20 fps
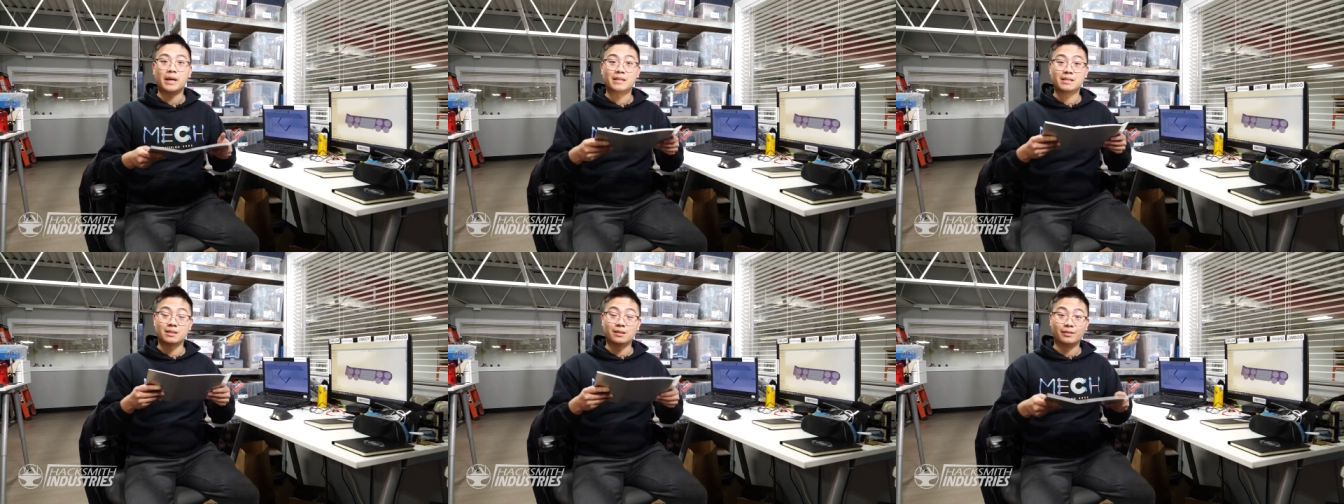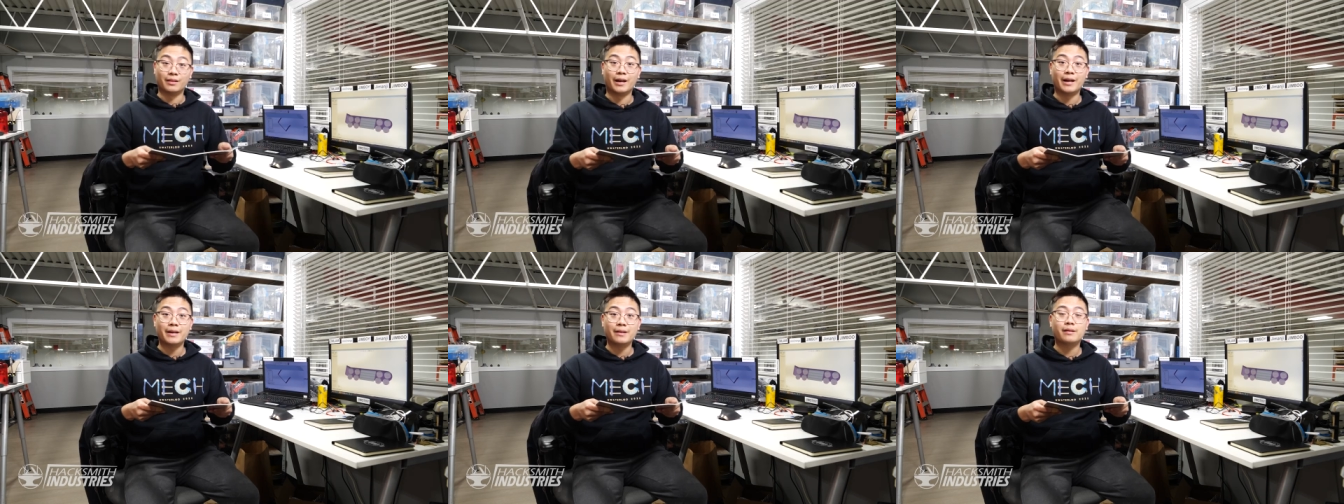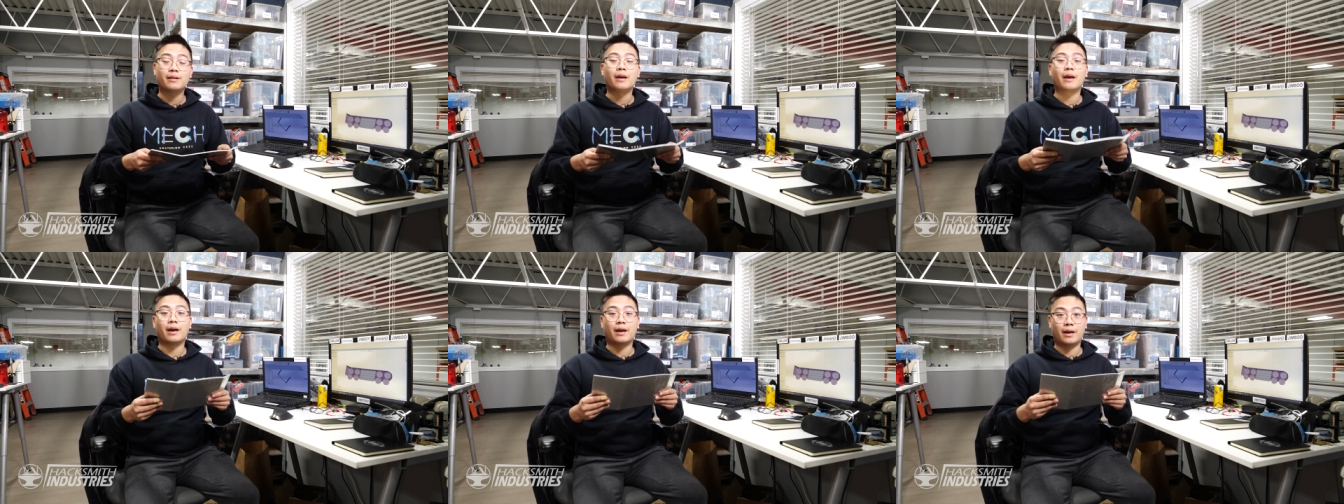It's light
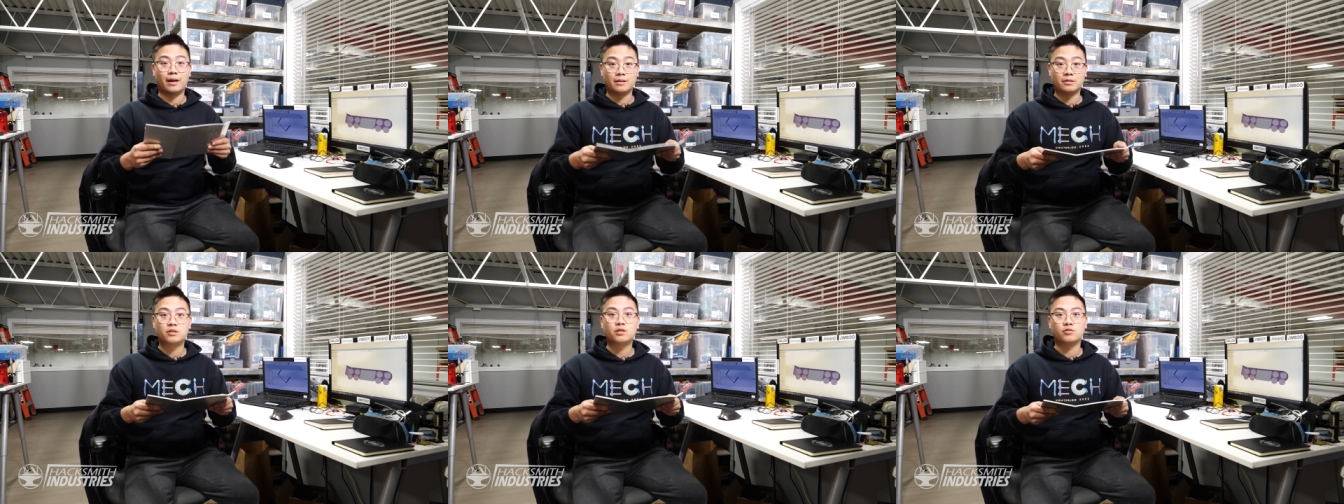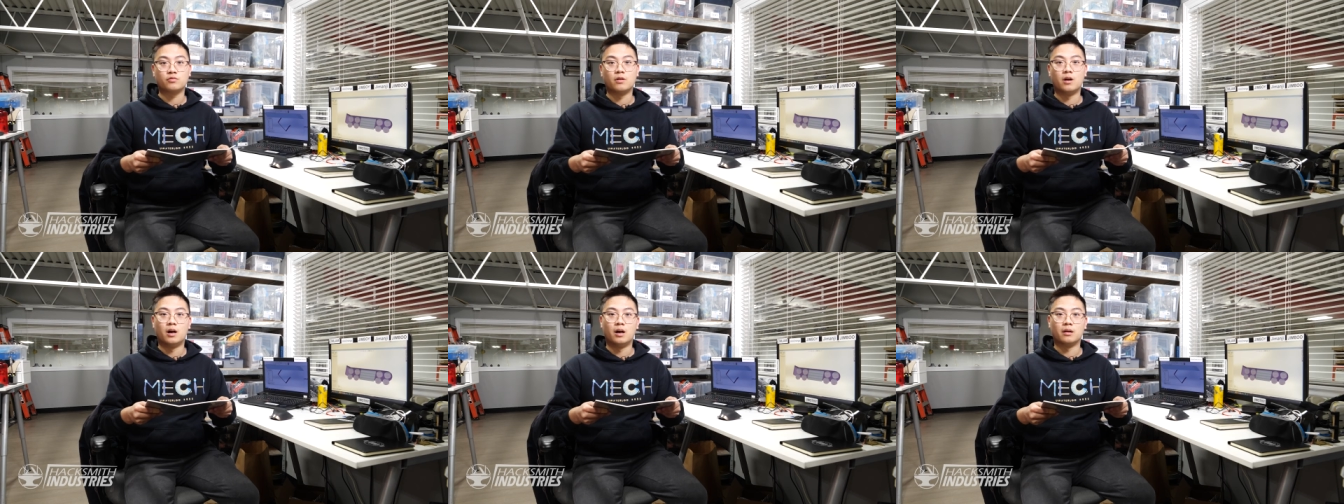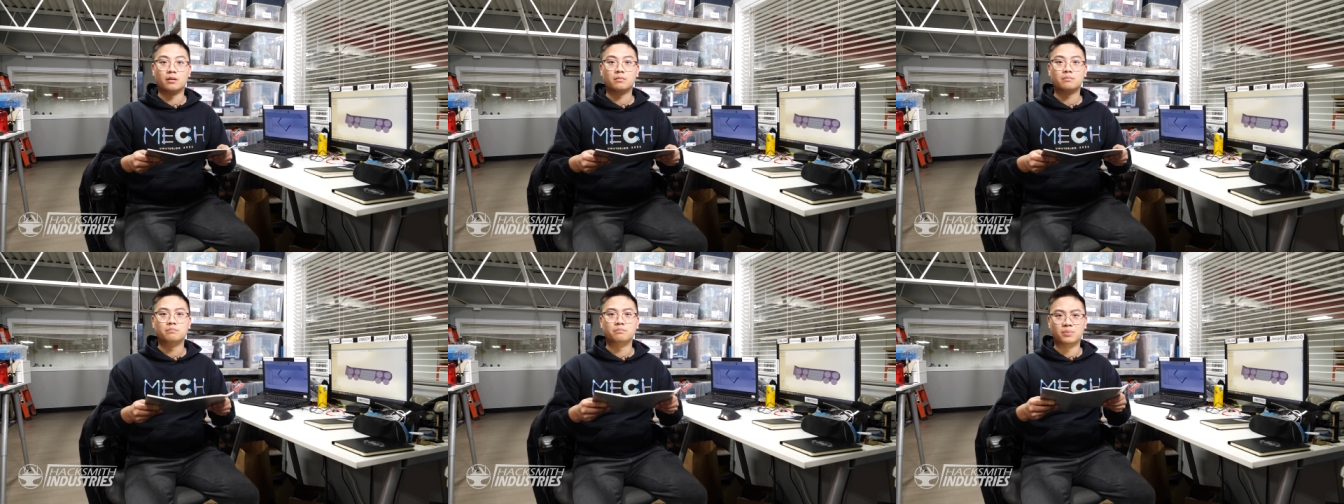and
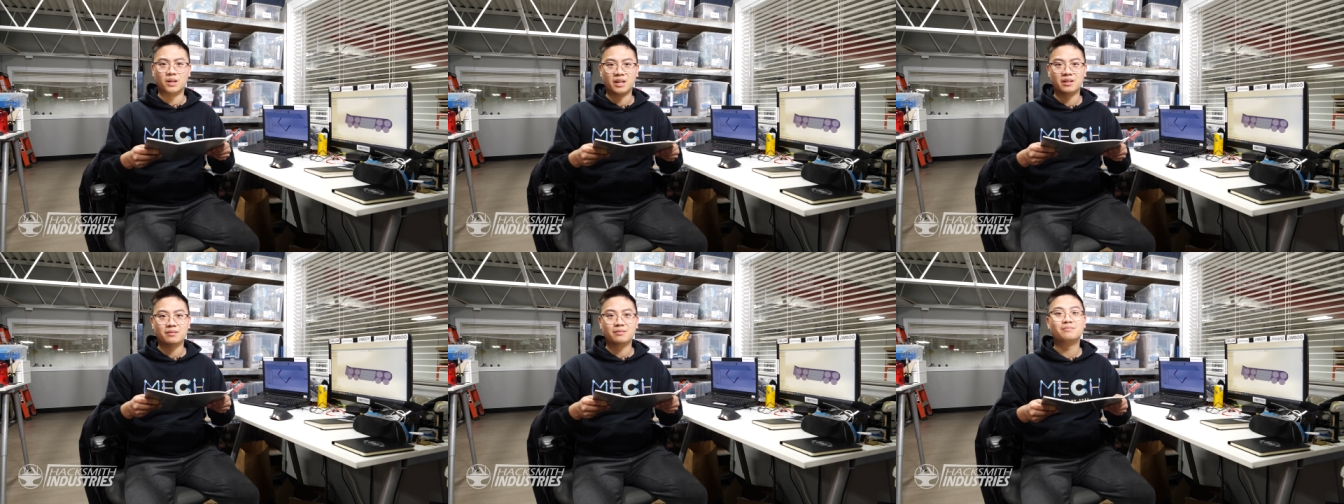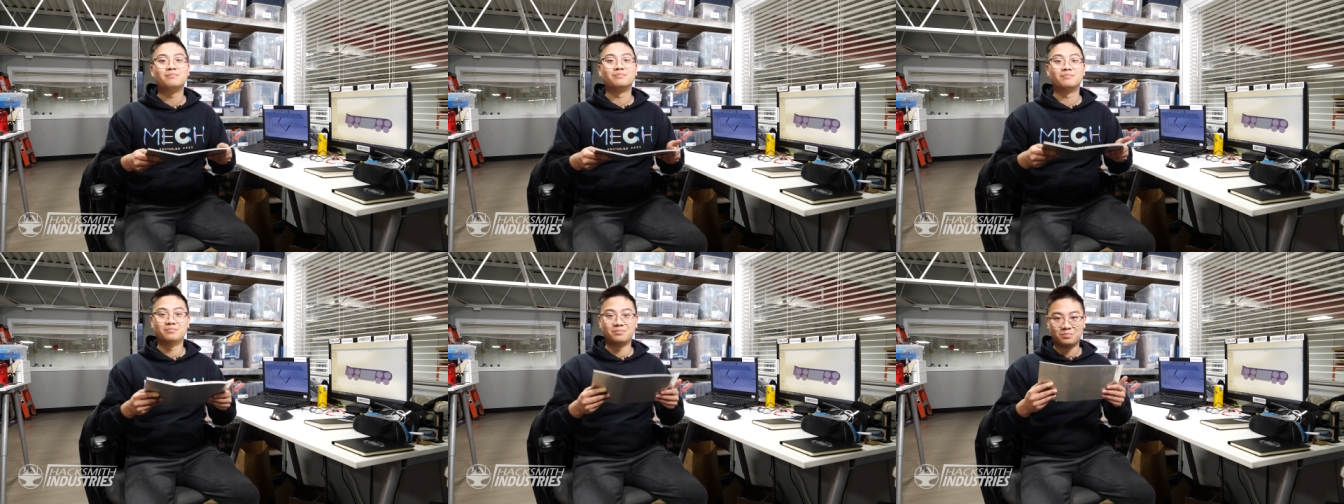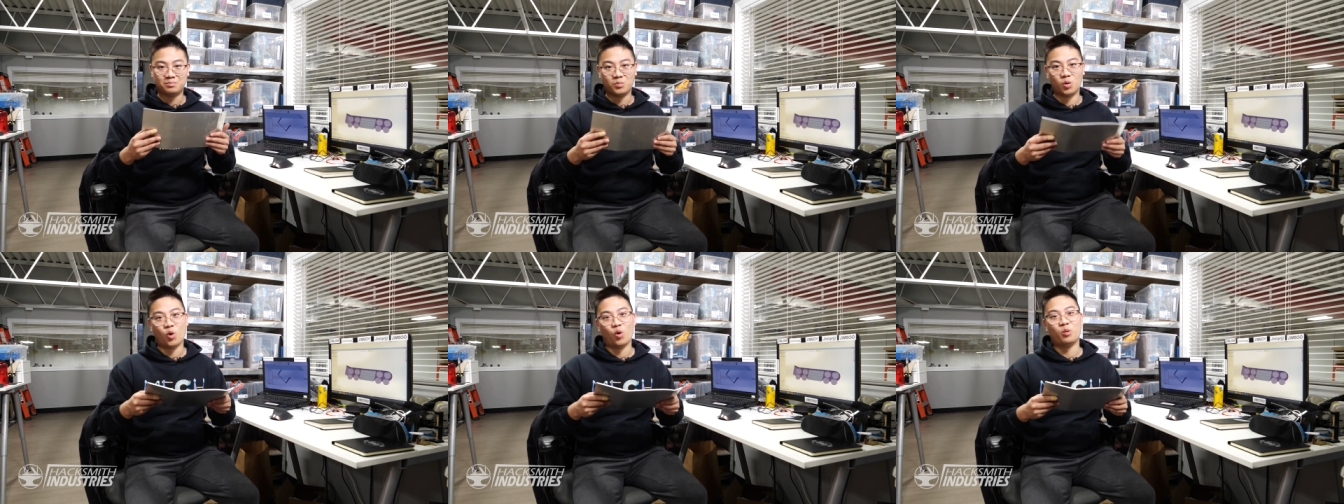strong, but
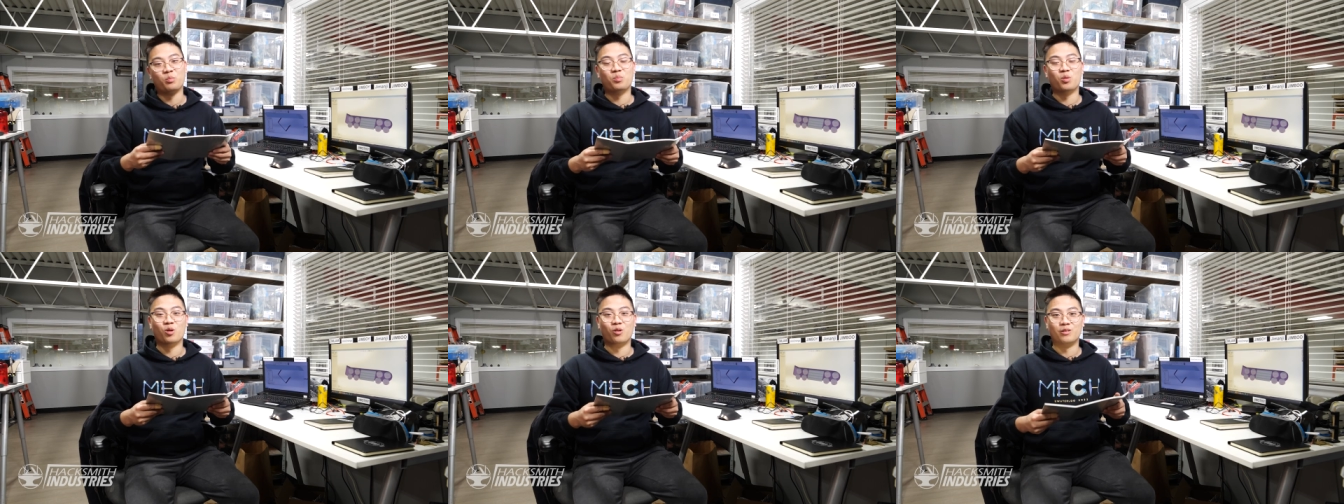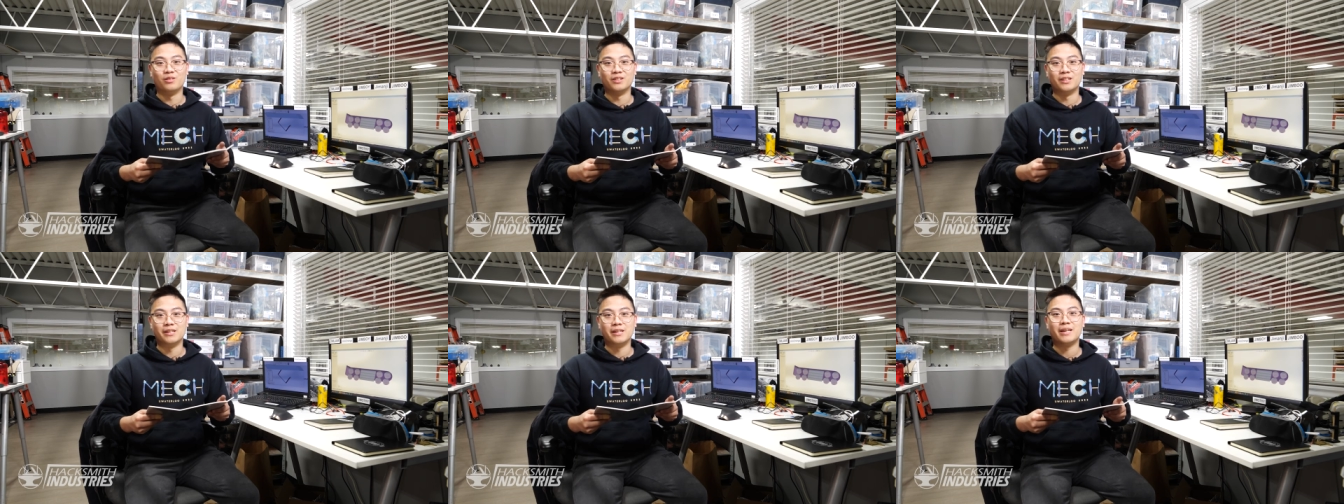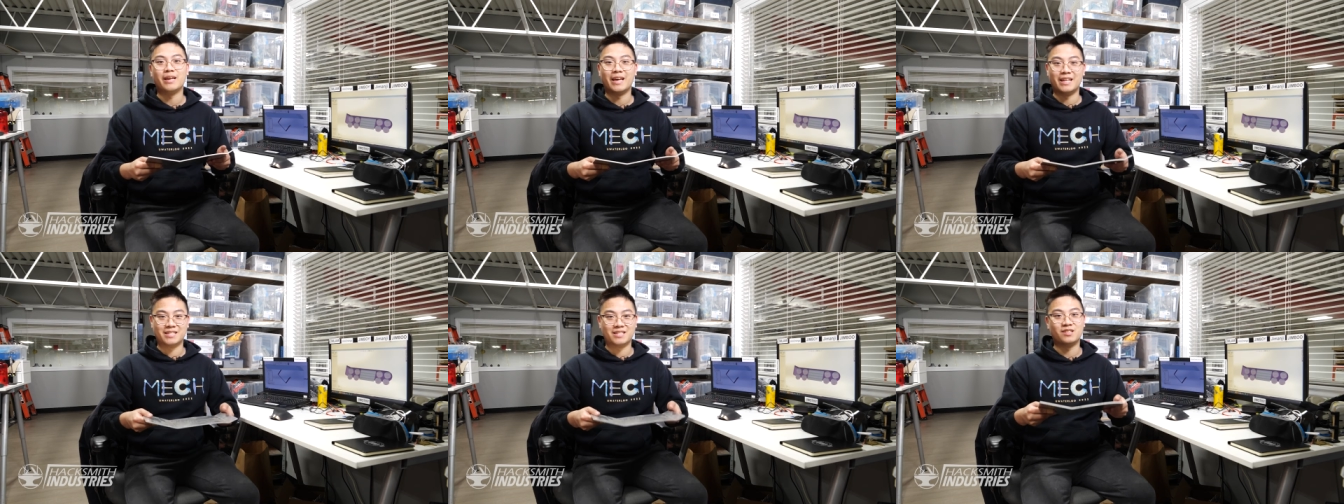more
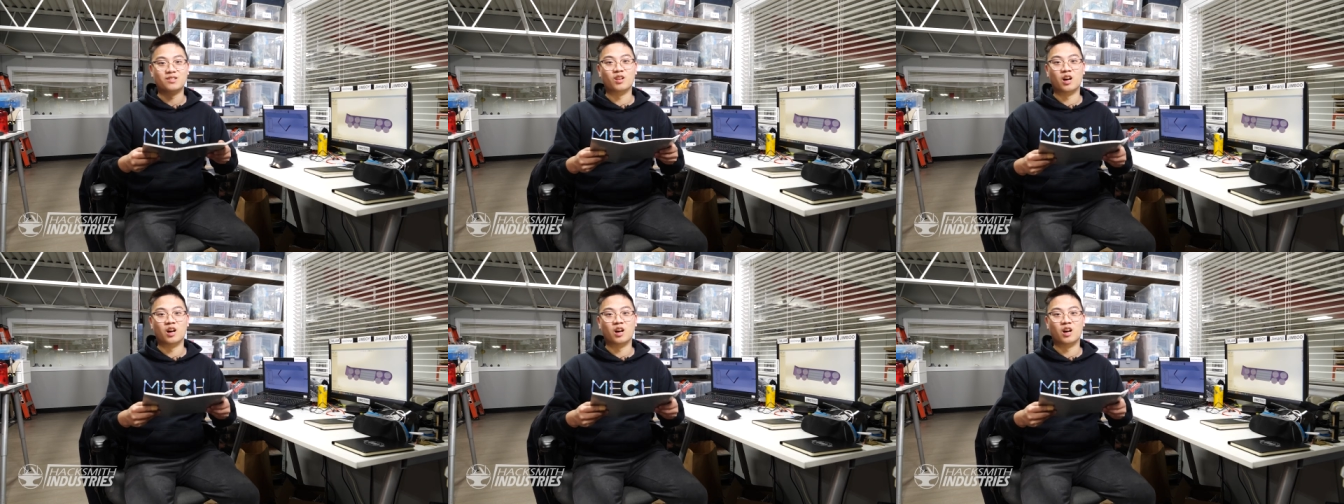importantly, it's